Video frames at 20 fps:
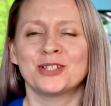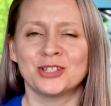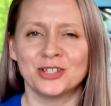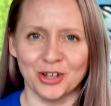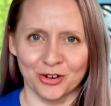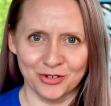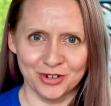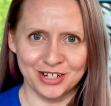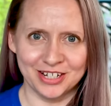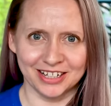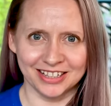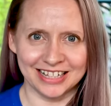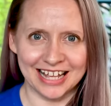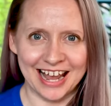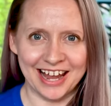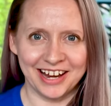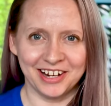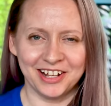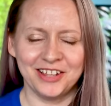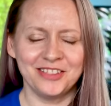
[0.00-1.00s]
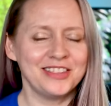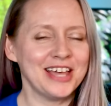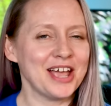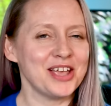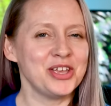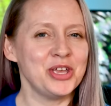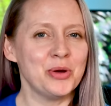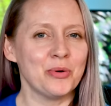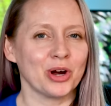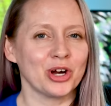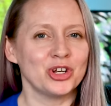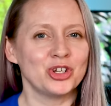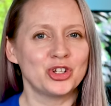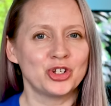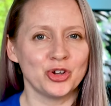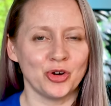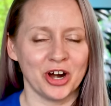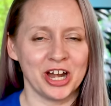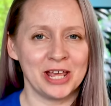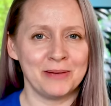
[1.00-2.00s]
so delighted that you are
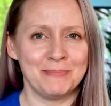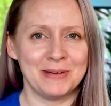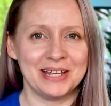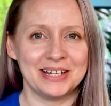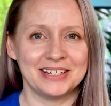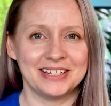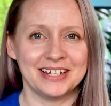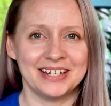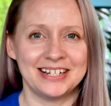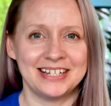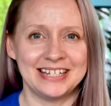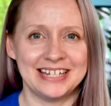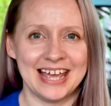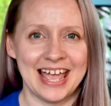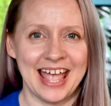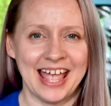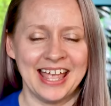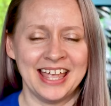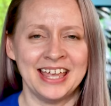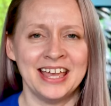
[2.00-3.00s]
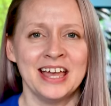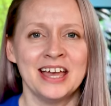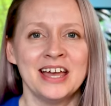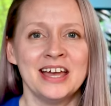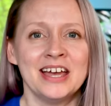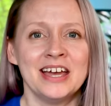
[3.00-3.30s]
joining me today.